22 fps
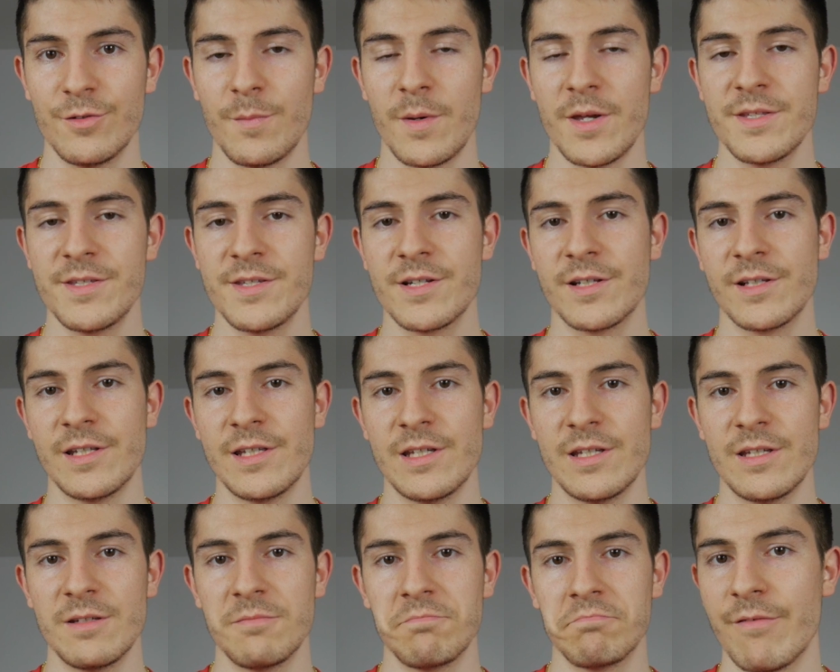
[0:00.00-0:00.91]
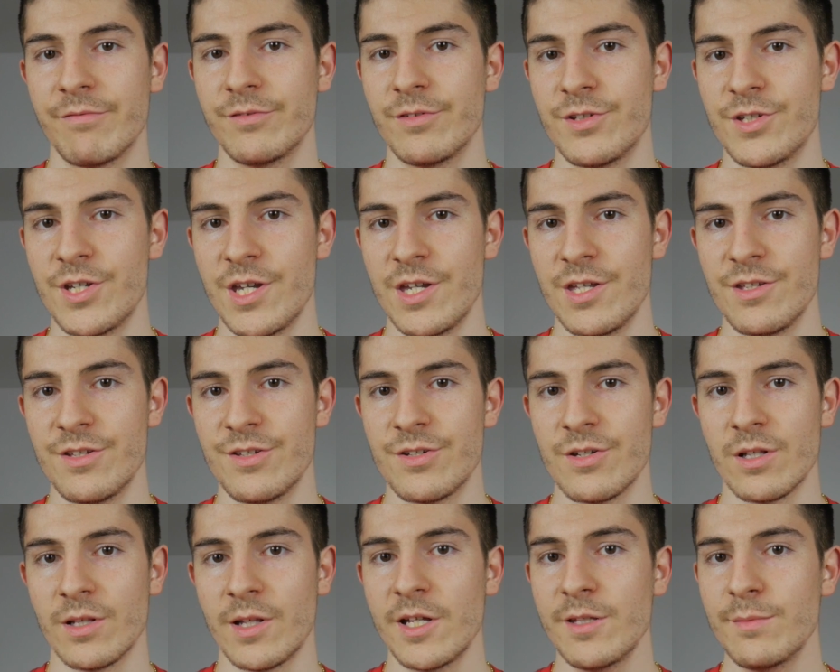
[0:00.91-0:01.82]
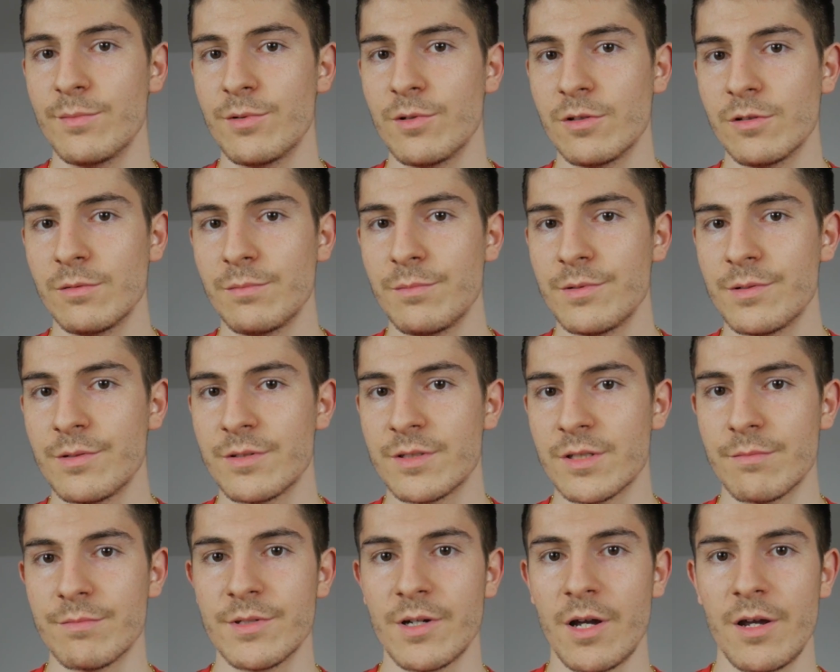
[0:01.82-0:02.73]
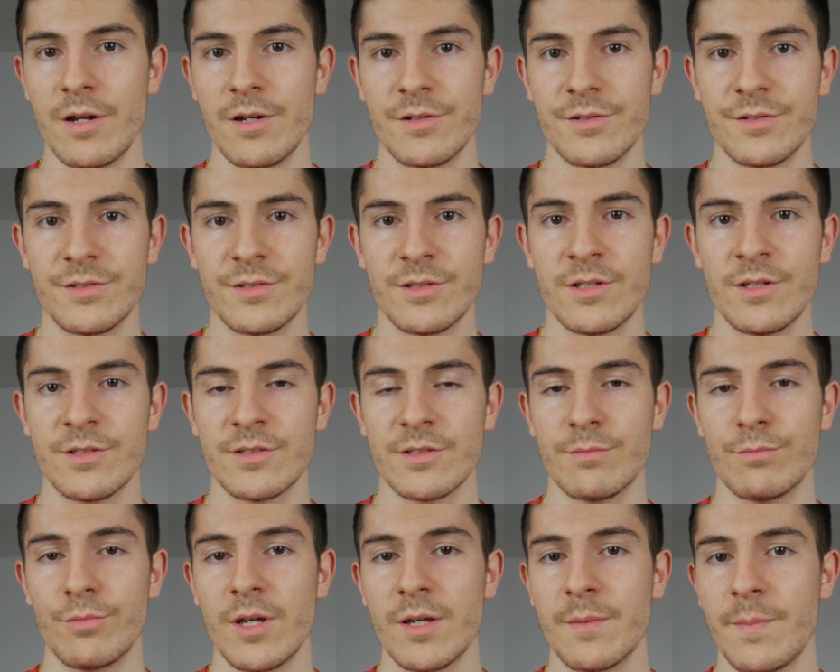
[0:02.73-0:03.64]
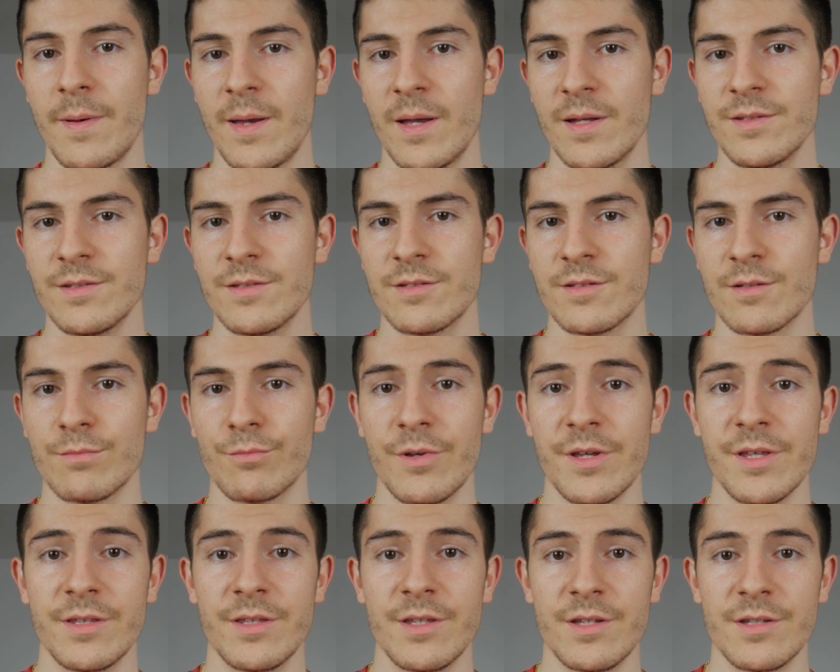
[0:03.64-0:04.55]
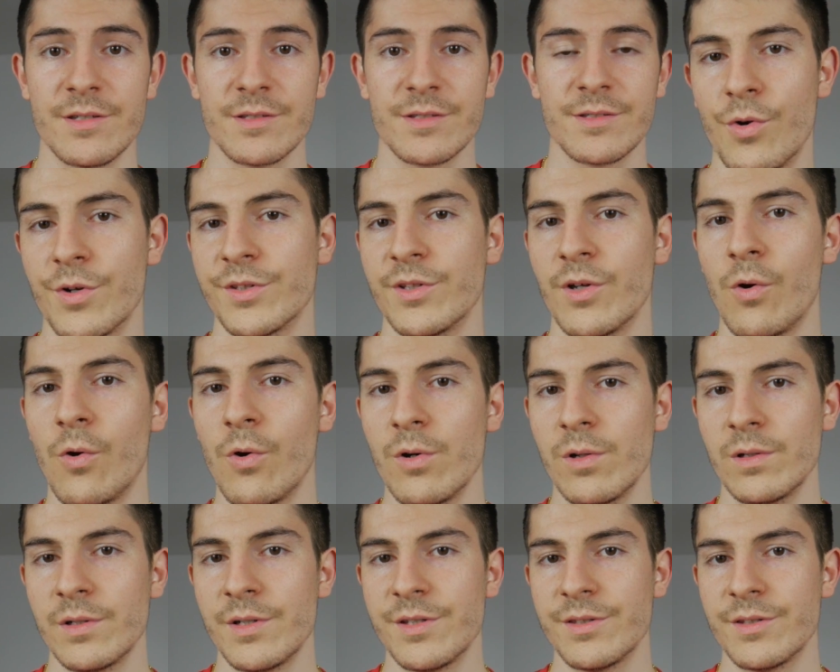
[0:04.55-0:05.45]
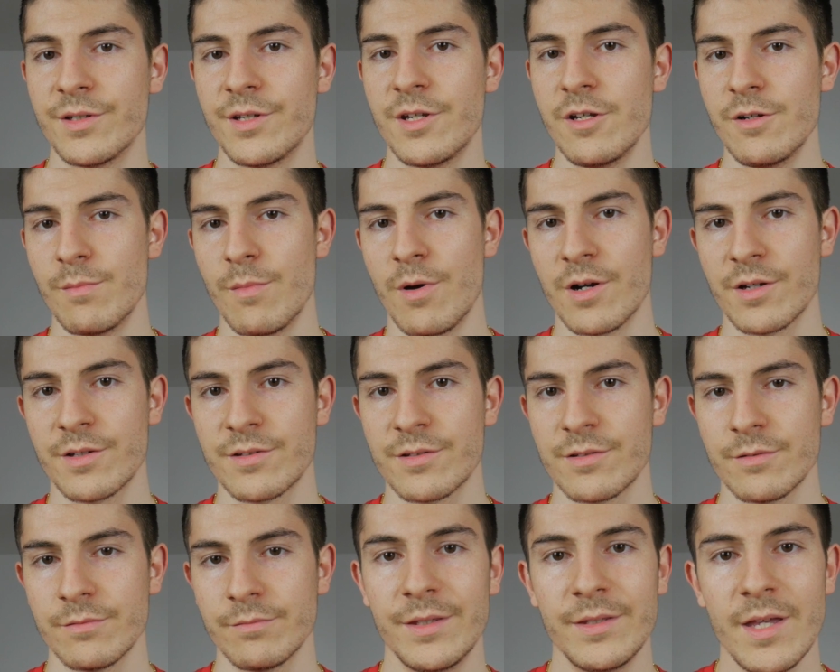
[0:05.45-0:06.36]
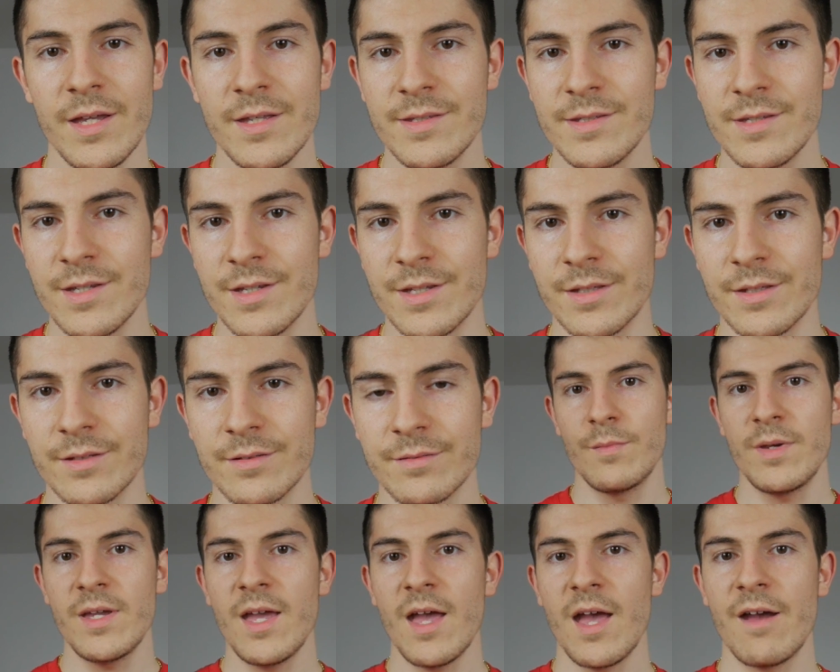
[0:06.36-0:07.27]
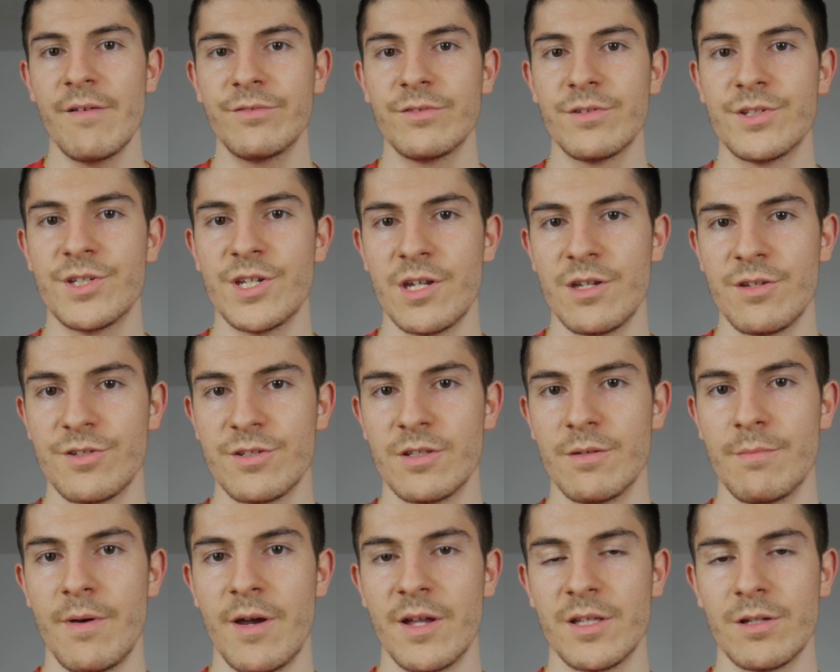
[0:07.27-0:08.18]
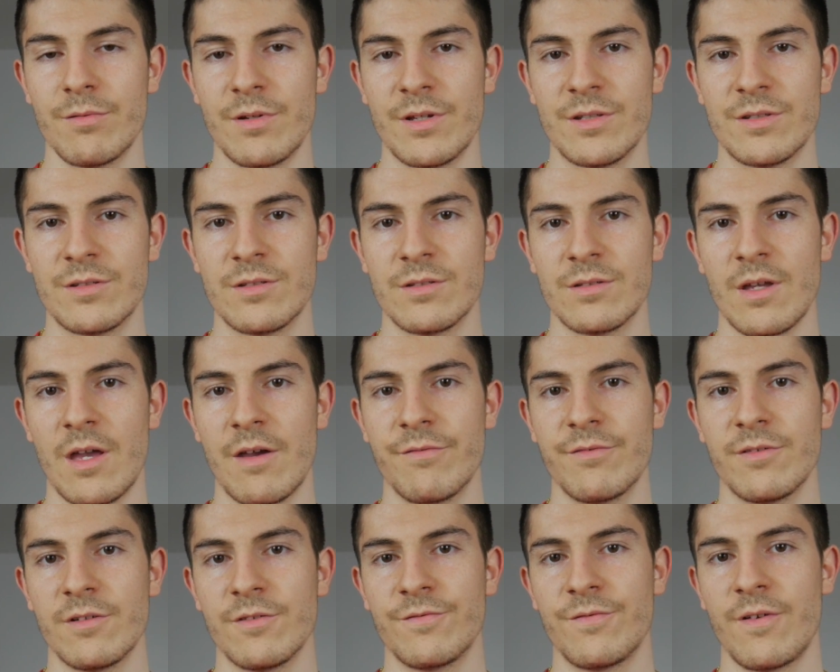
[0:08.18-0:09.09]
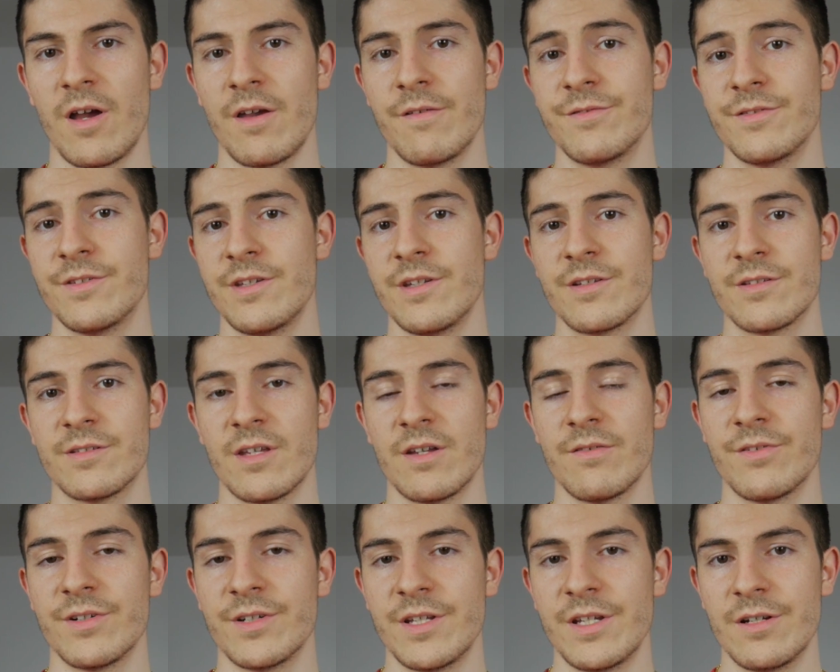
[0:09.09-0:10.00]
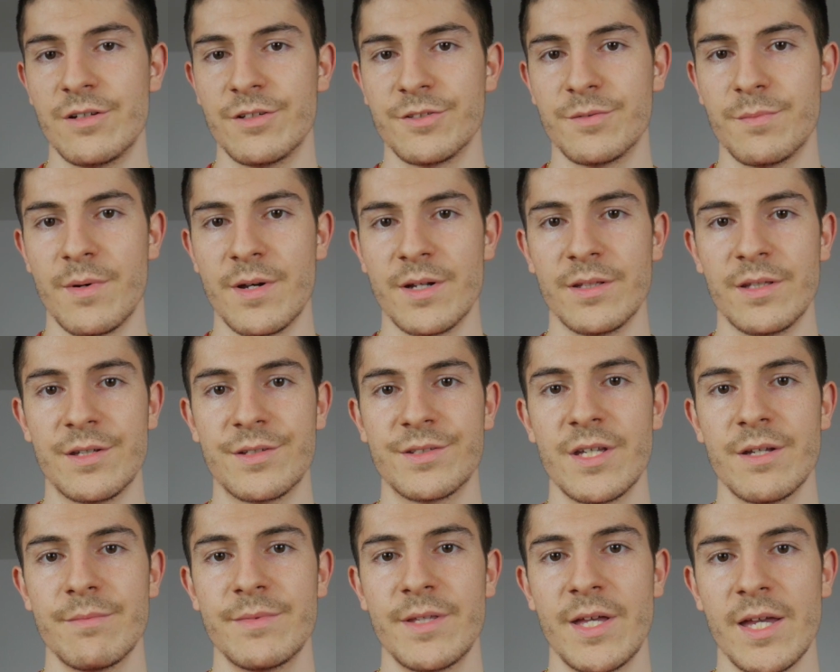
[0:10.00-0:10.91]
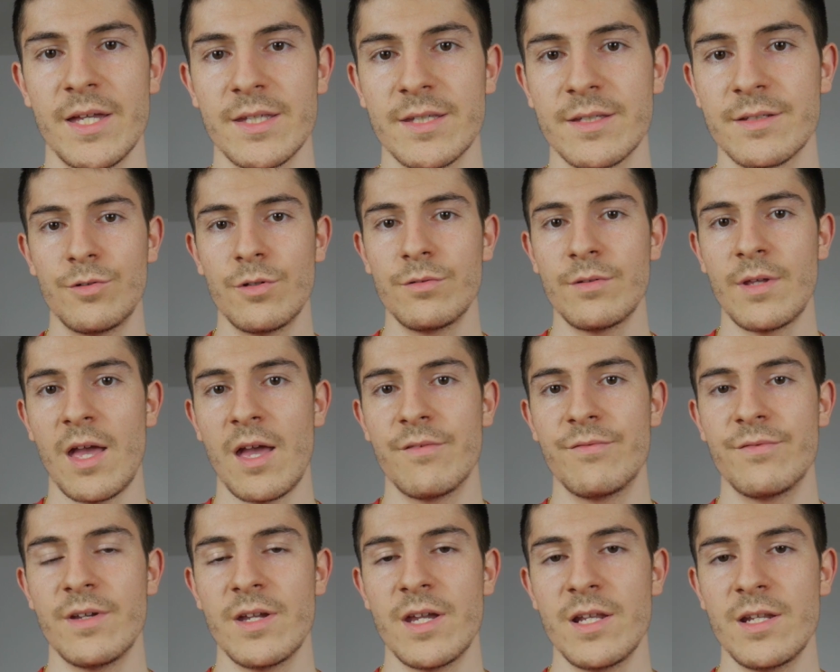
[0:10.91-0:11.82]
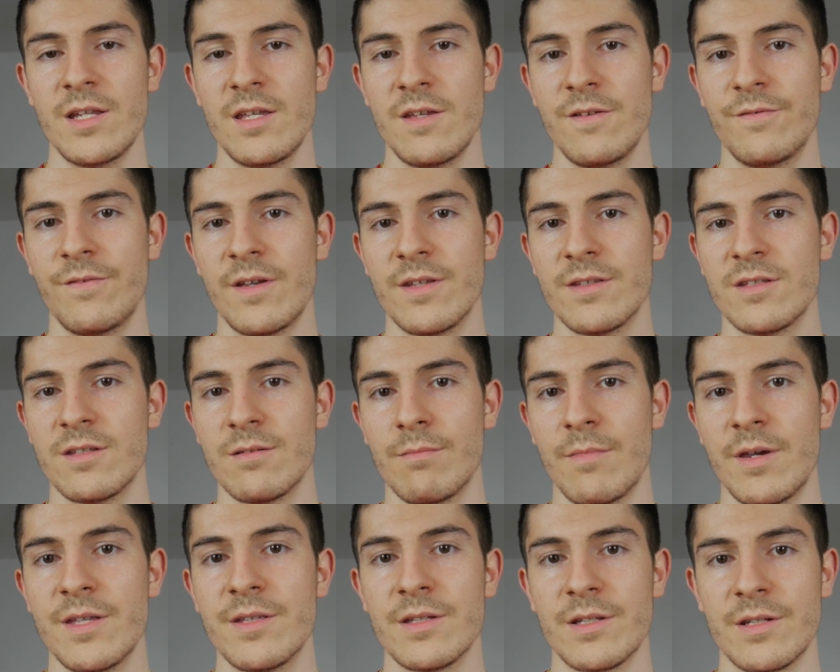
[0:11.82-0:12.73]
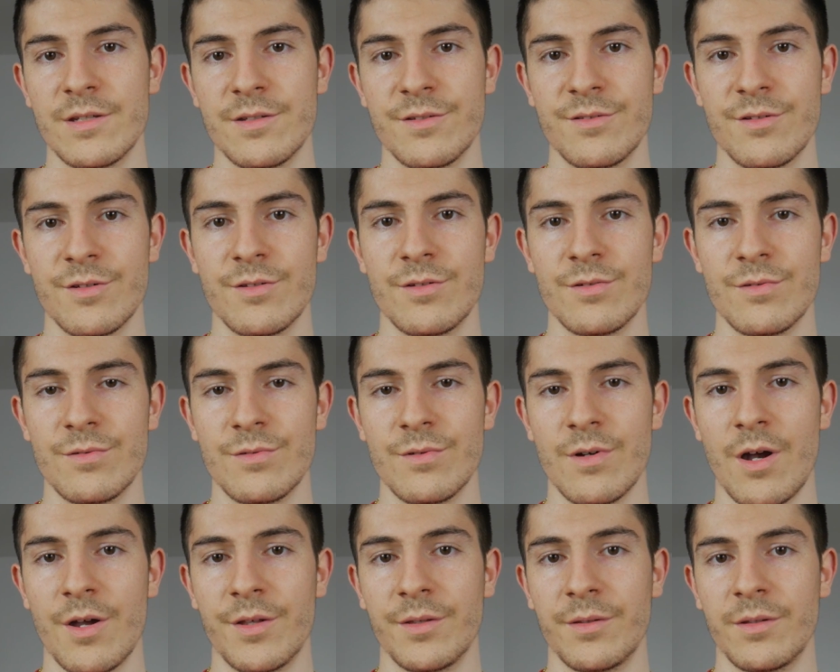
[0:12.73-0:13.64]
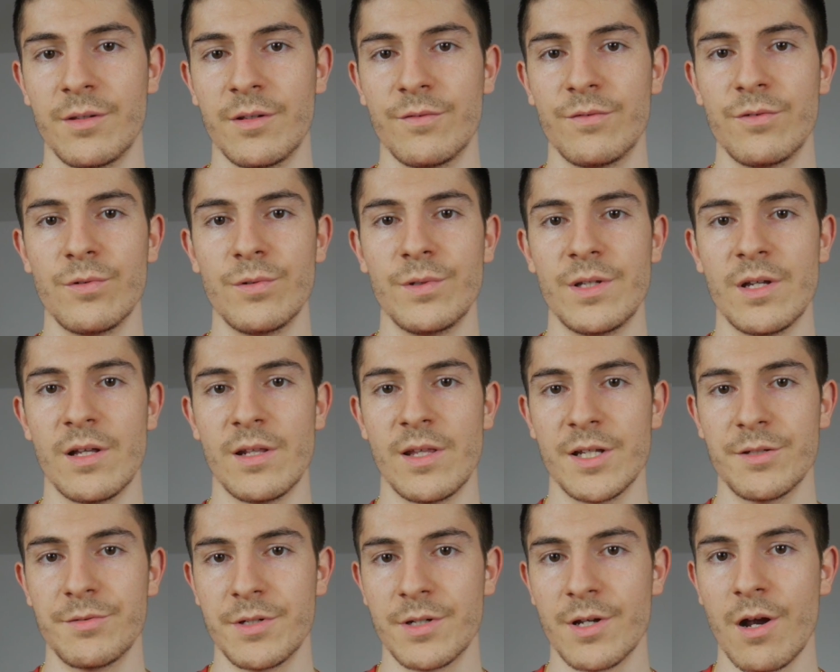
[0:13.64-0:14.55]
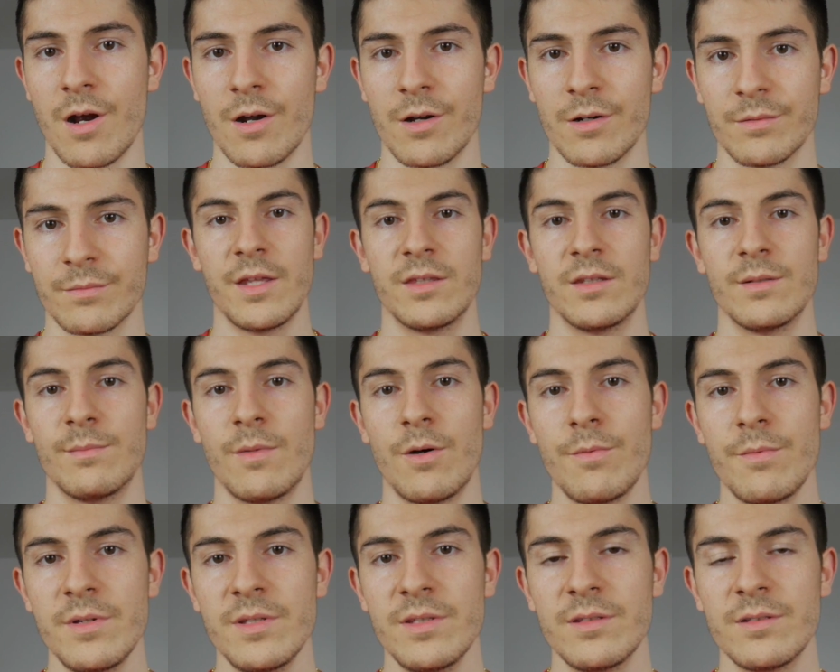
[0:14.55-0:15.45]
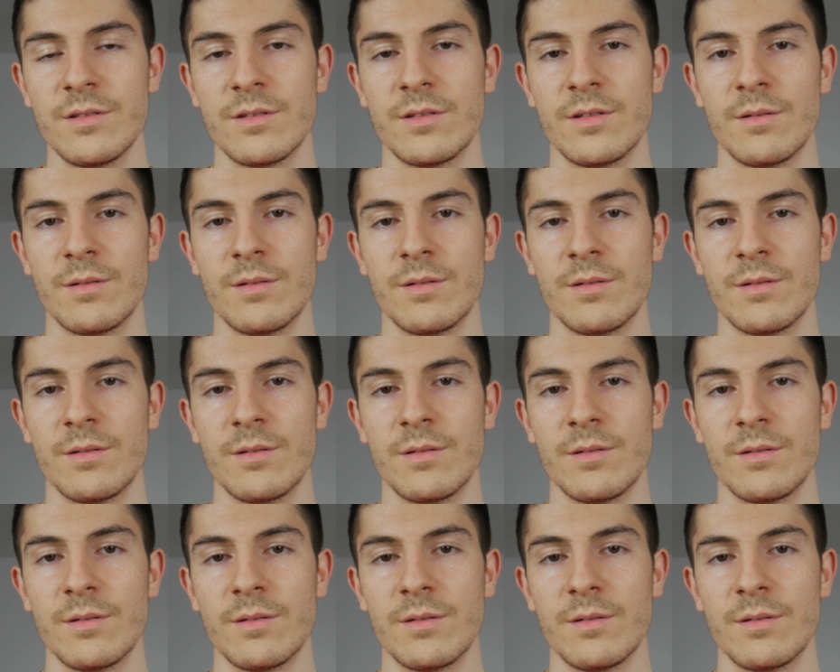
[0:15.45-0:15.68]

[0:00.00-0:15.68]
you basically have to change a light bulb, some tires, some brake pads, some brake disc, or the oil in the gearbox. And that's it. You may have to change the batteries after 5, 6, 7 years, but except that, you don't have any fancy maintenance to do on a fully electric car. At the moment,